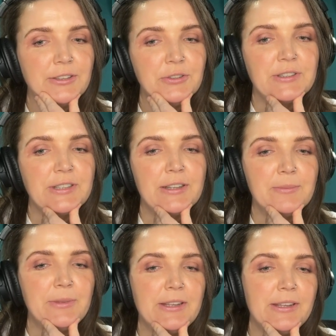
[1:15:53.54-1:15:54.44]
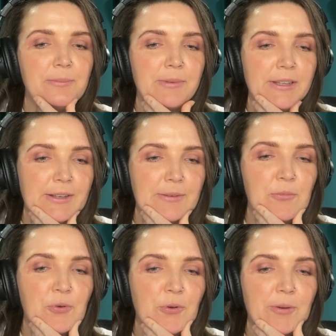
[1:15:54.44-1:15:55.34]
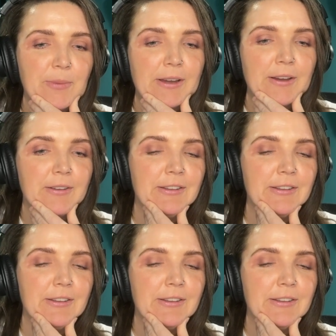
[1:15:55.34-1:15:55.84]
you yeah. tell me a bit more about